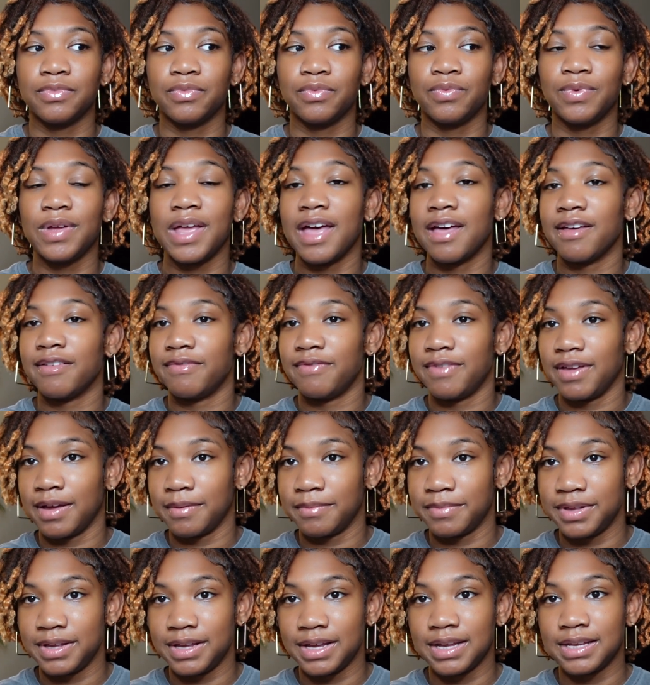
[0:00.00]
we have
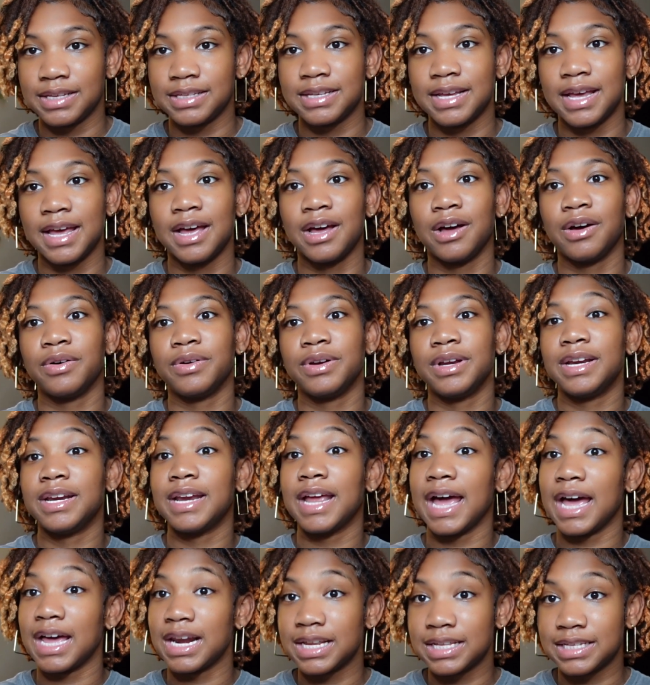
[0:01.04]
family in town and
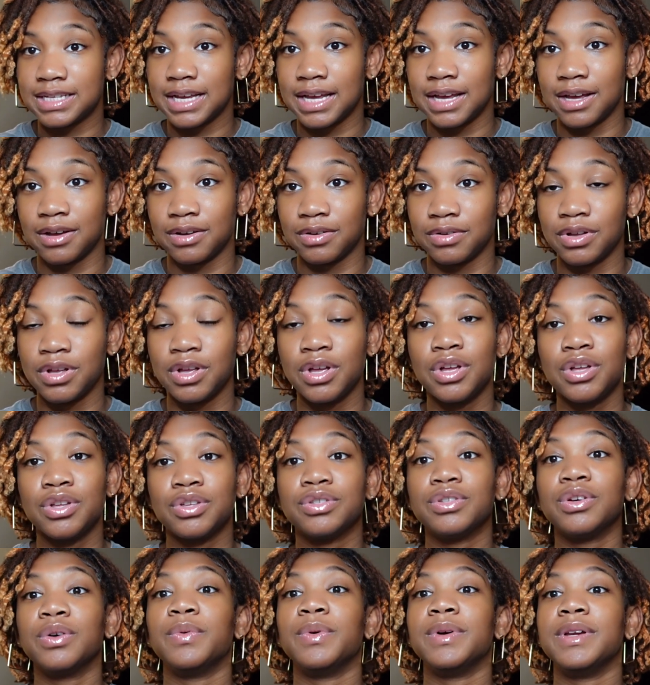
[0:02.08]
out of town.
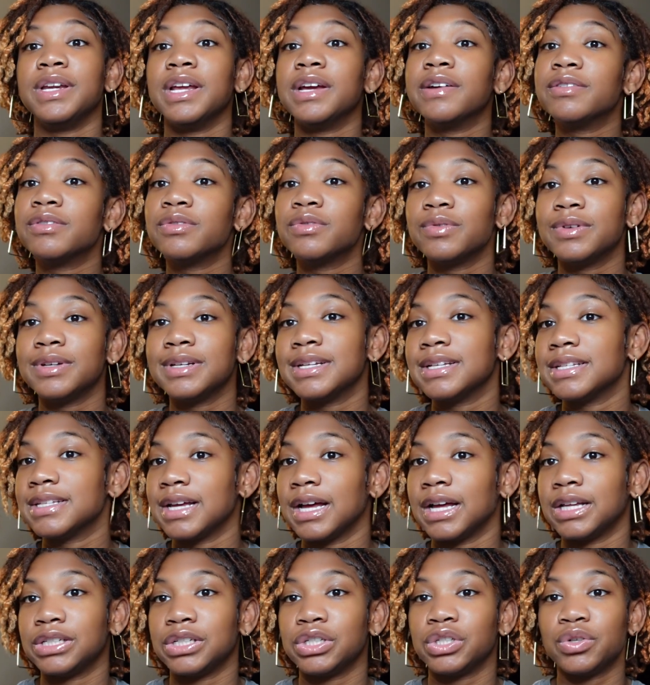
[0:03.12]
So whenever we
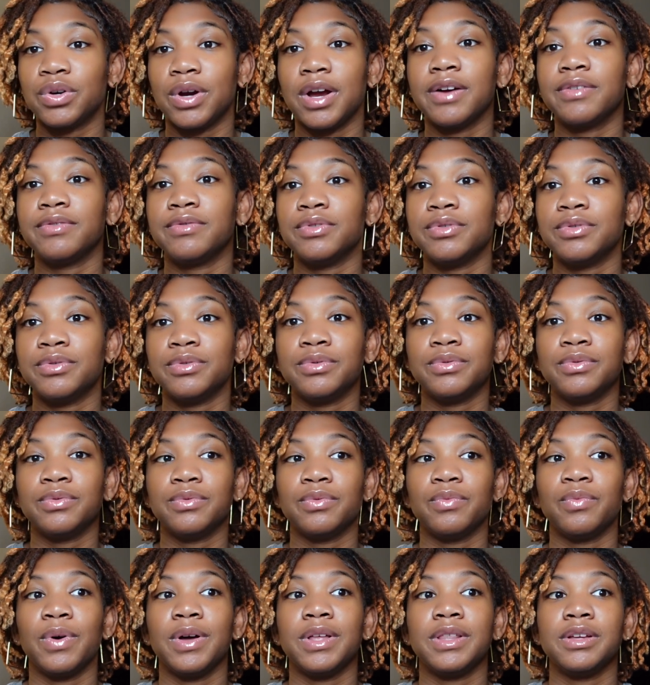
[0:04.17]
decide to travel,
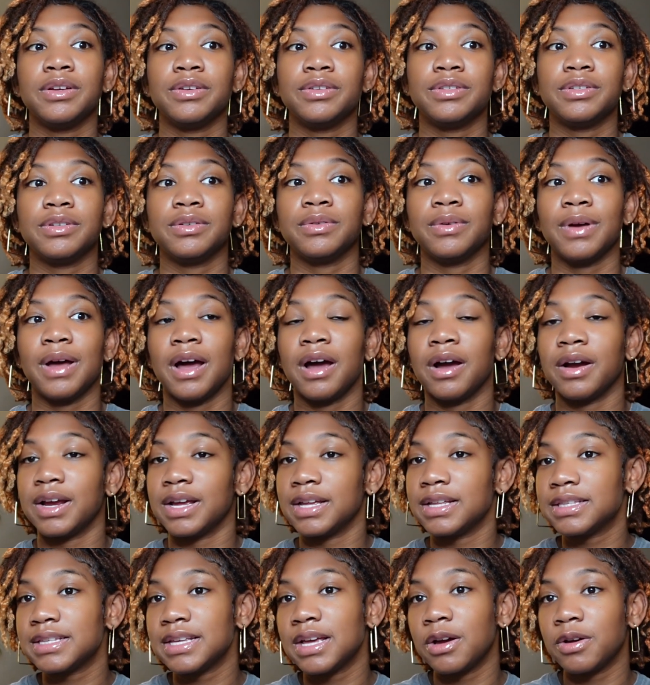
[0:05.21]
whether to our
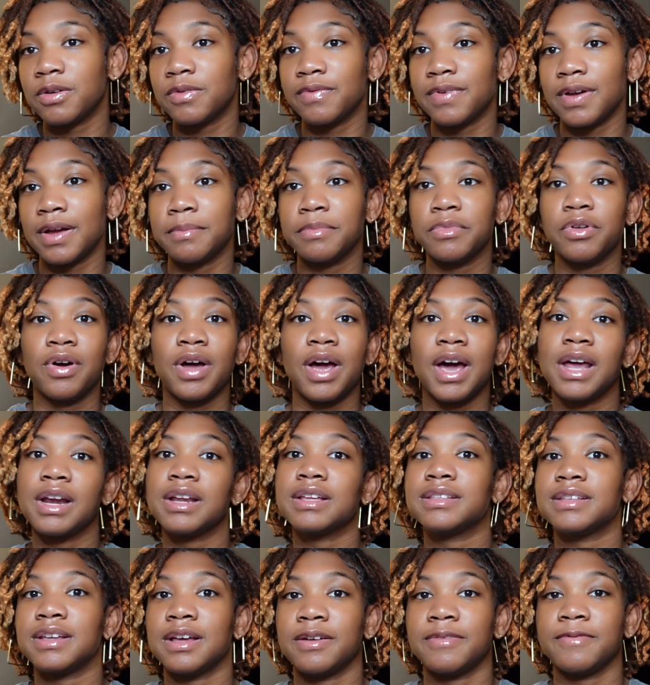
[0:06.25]
in-town family or
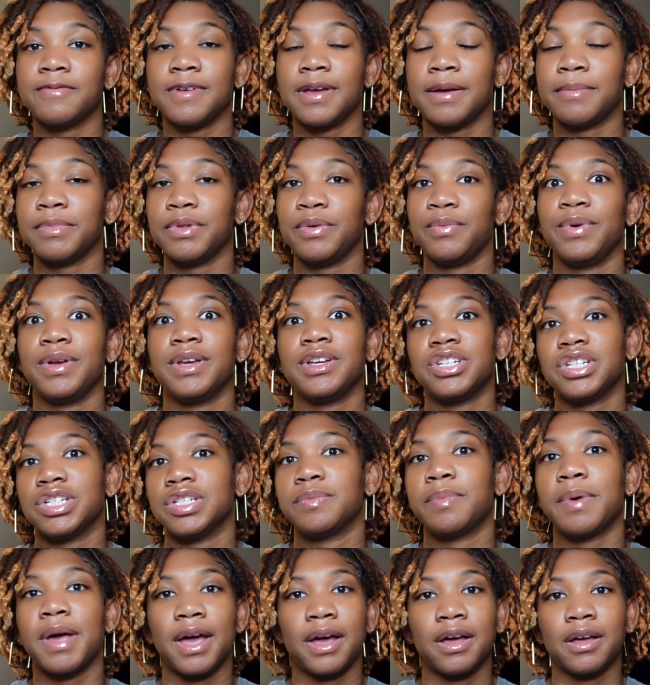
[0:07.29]
out-of-town family, we can
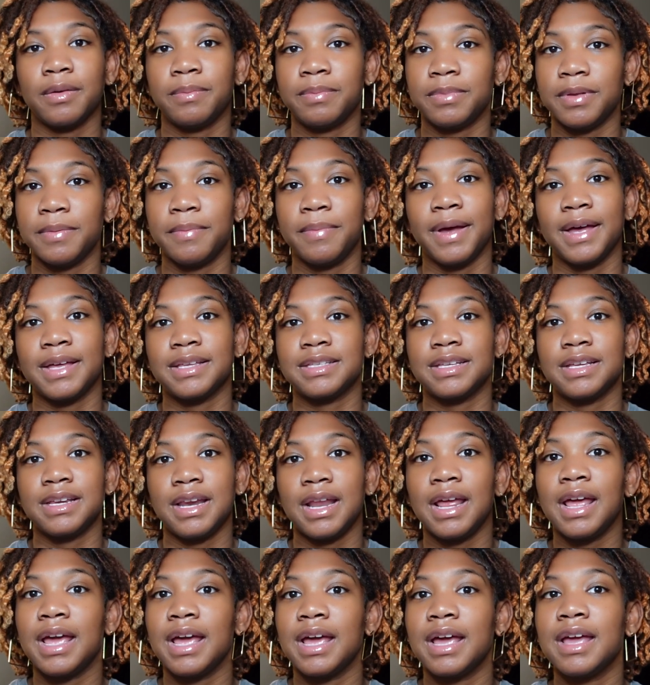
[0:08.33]
just pack up the
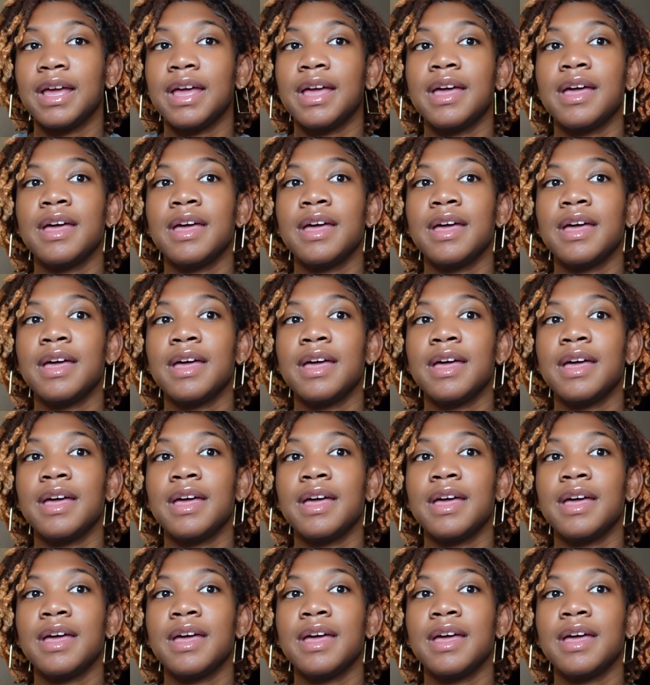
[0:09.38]
bassinet